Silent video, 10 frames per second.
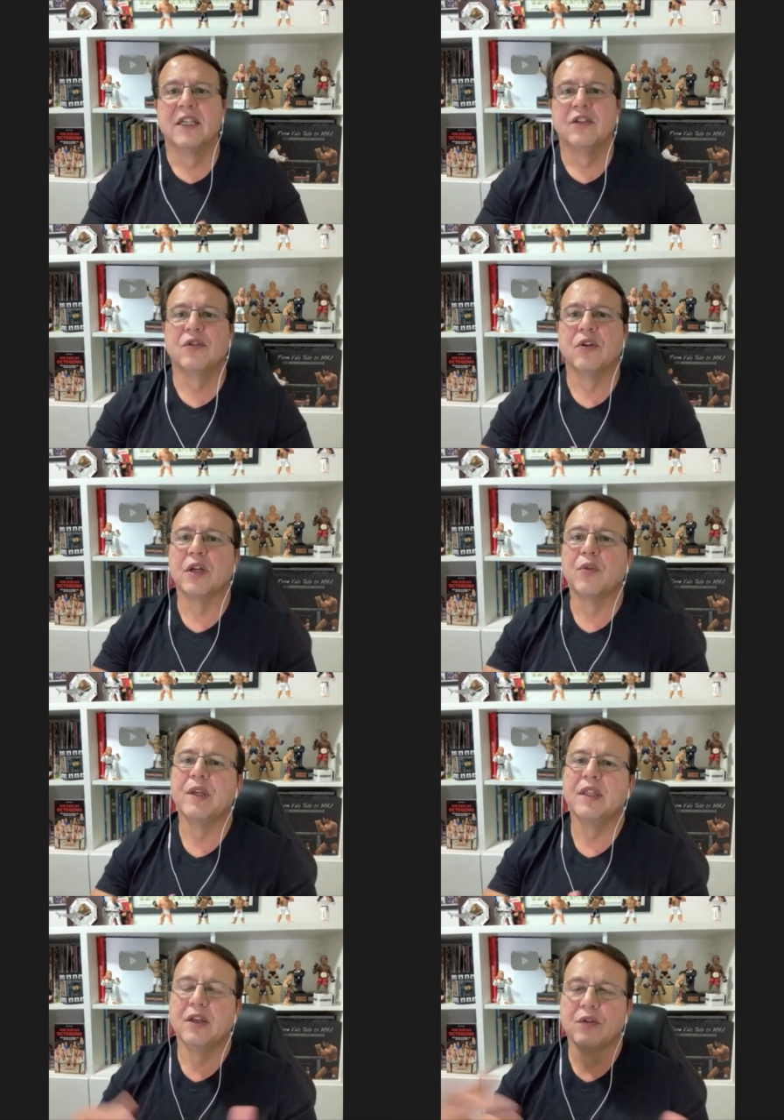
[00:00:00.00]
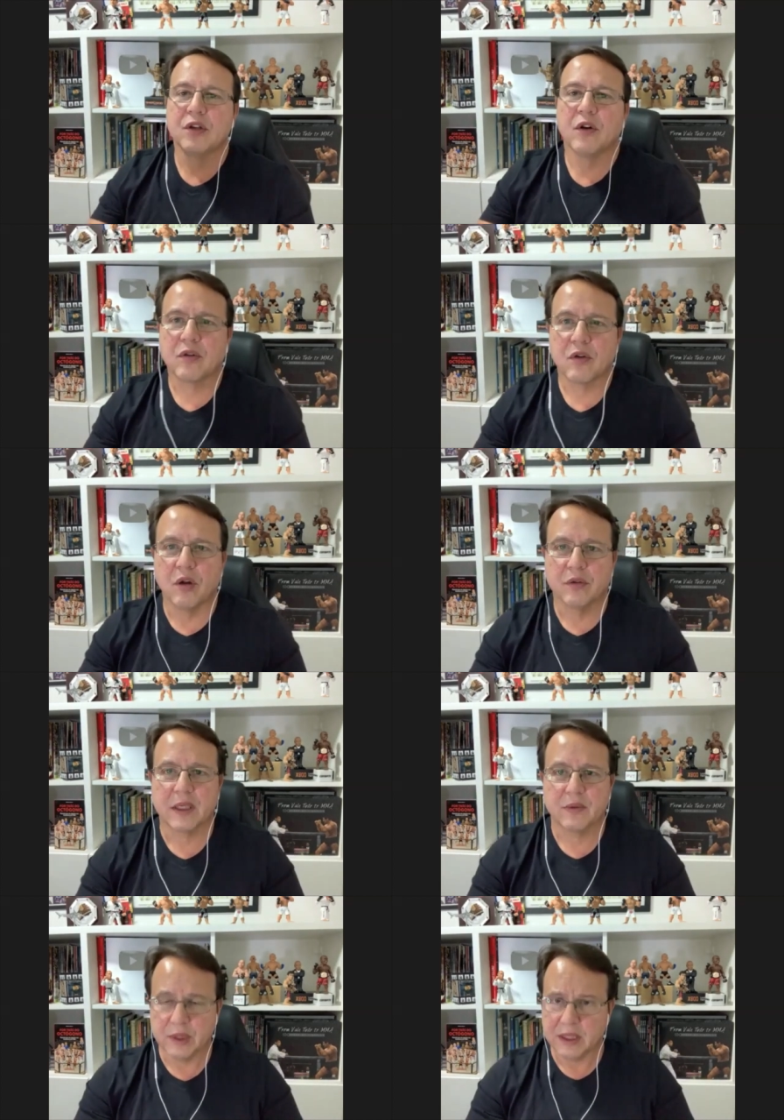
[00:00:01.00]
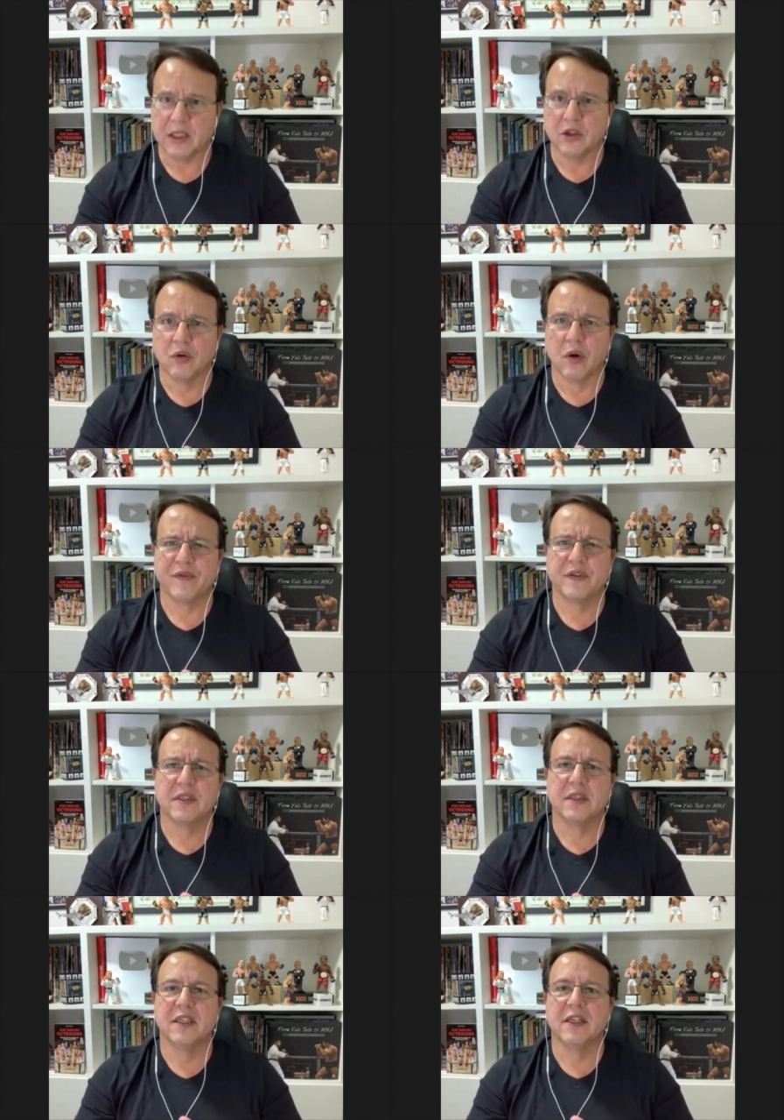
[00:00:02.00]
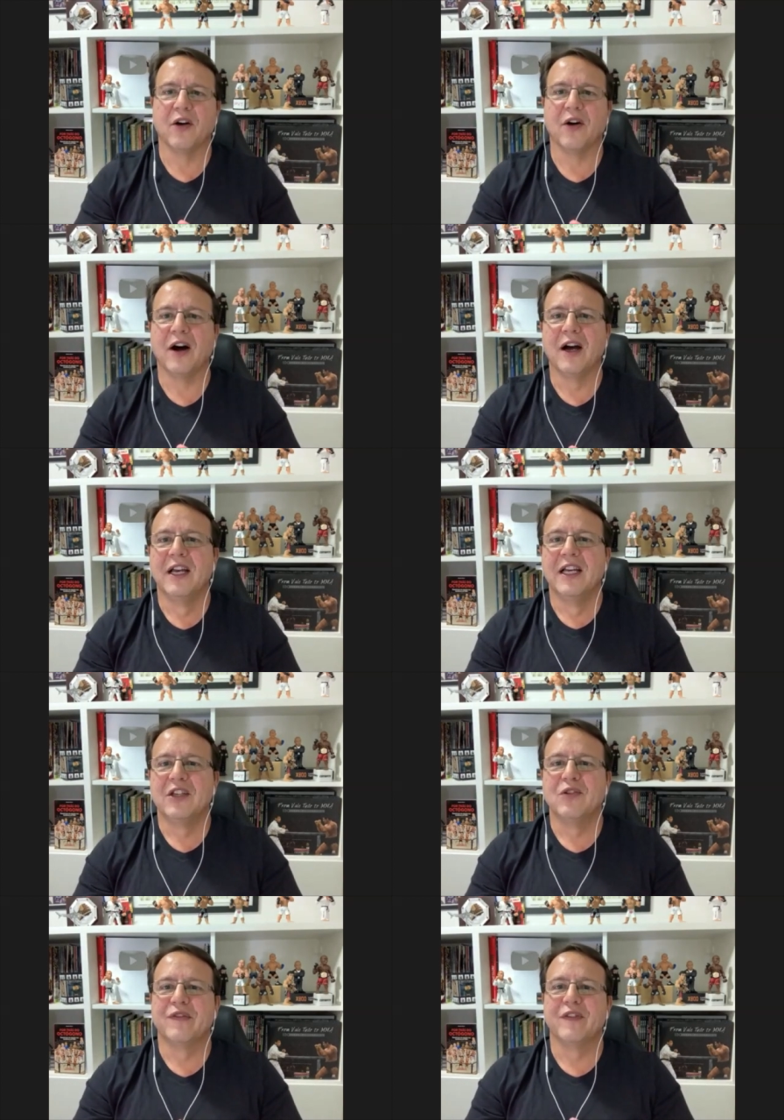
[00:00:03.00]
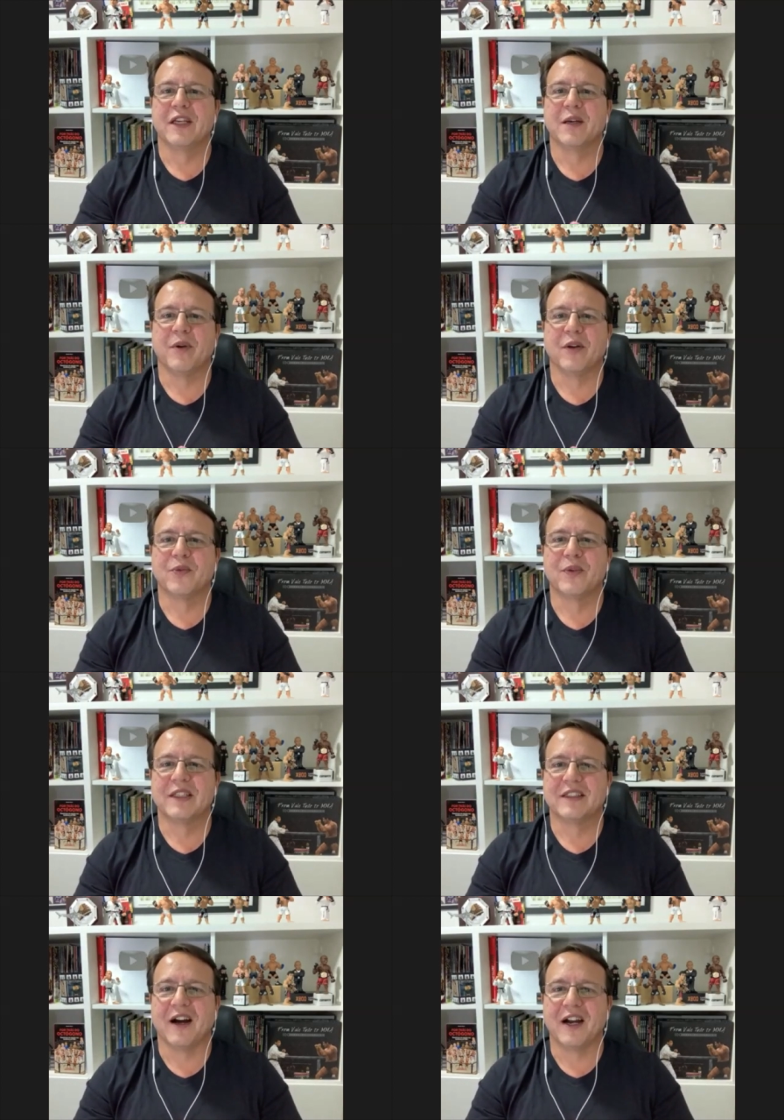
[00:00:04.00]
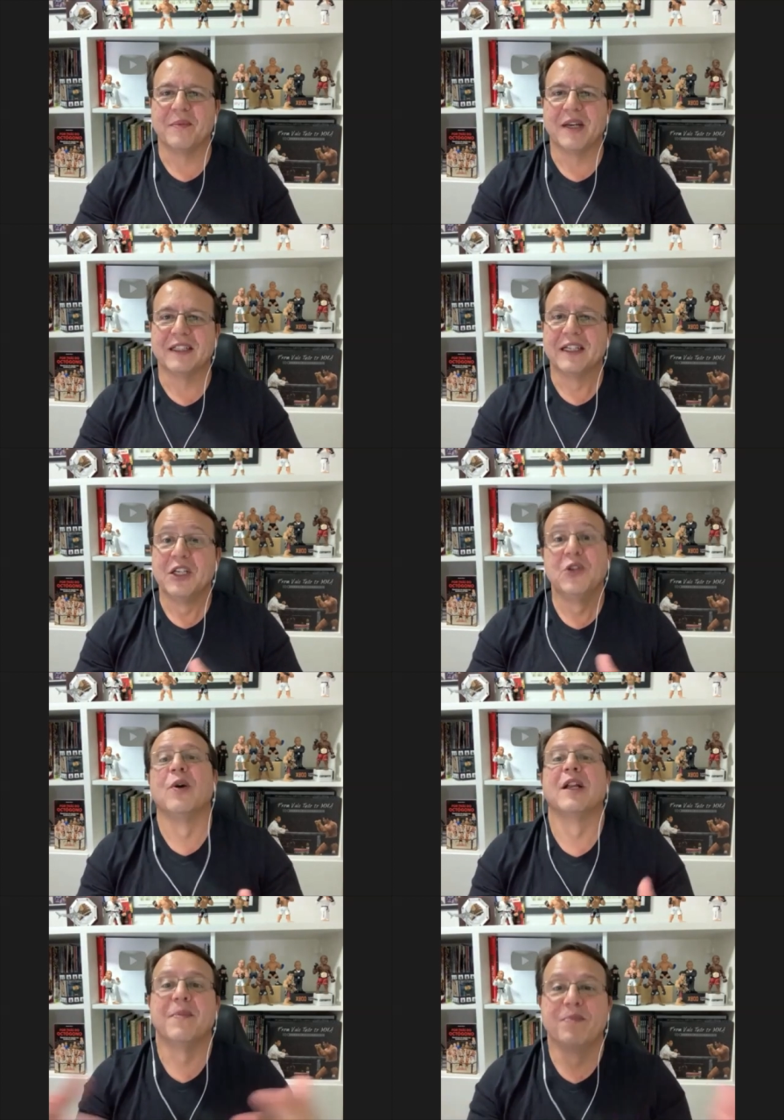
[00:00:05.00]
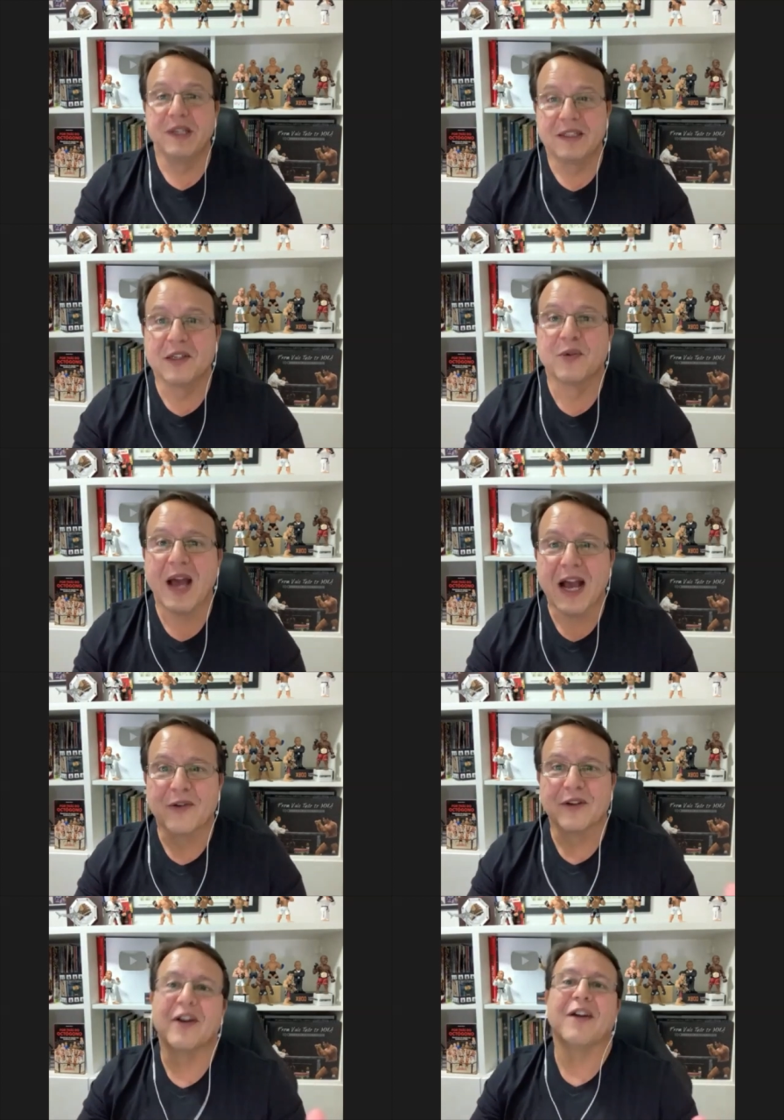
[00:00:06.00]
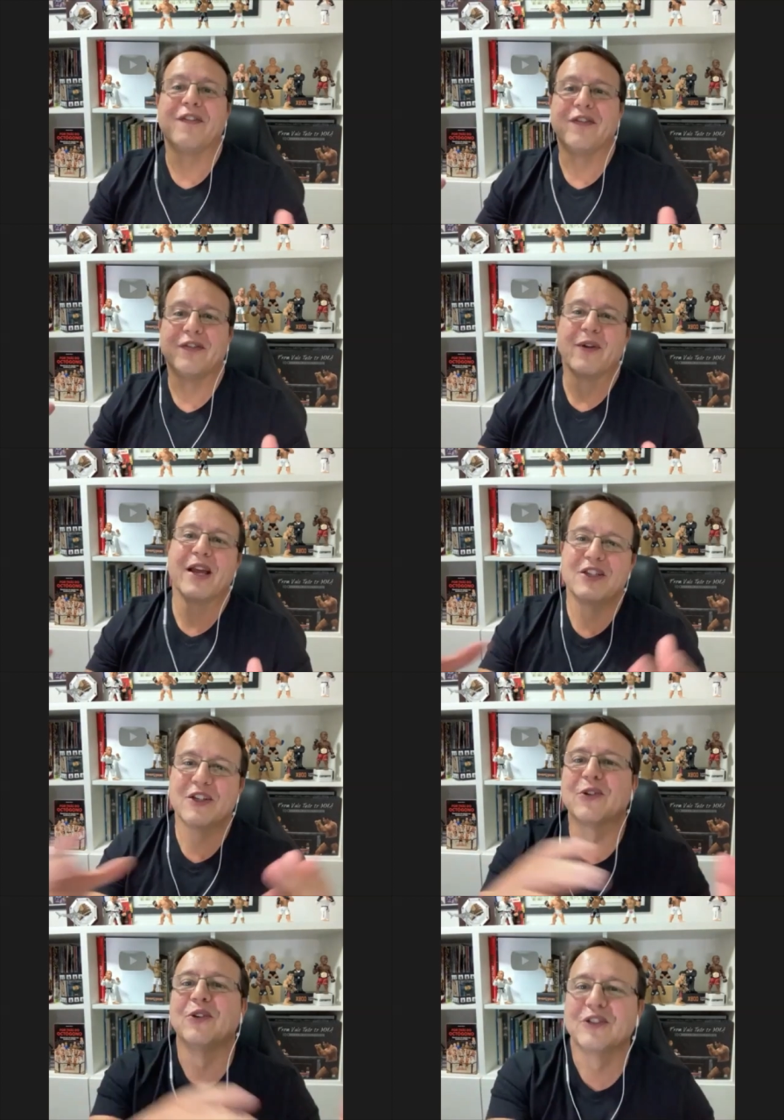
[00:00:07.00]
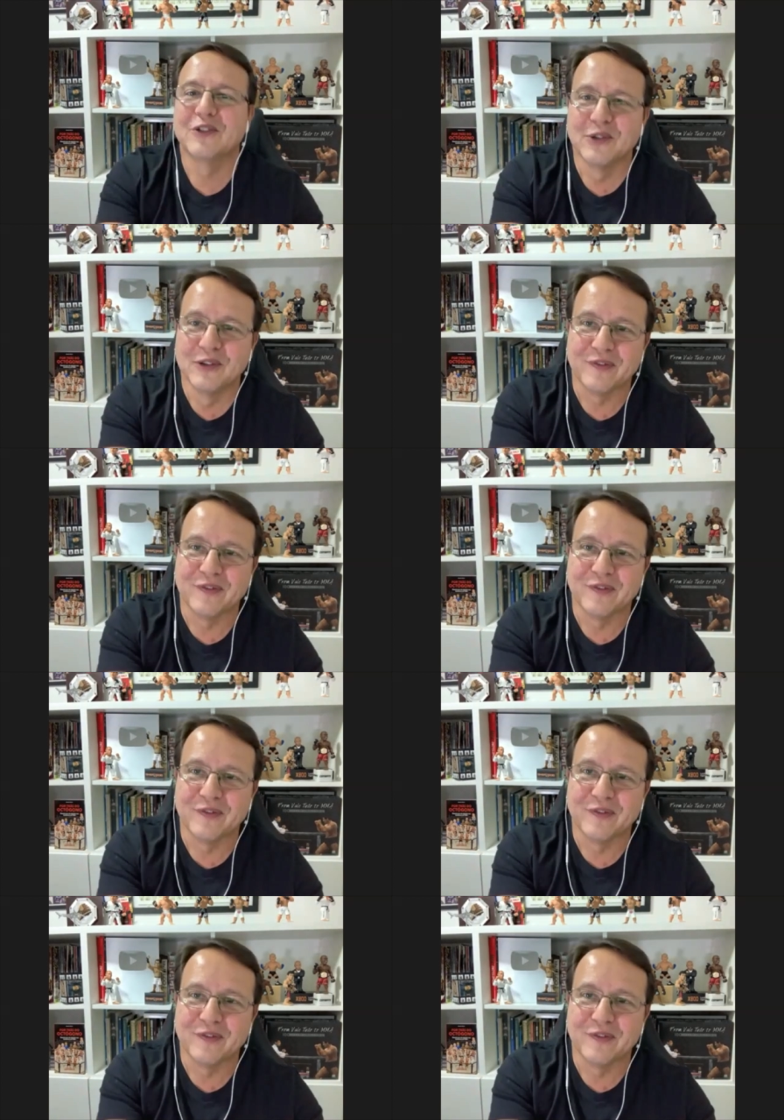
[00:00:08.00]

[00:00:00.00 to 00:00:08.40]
you're going to renew your contract with the ufc or you think about retirement you want to beat the record of Frangico Couture, mm.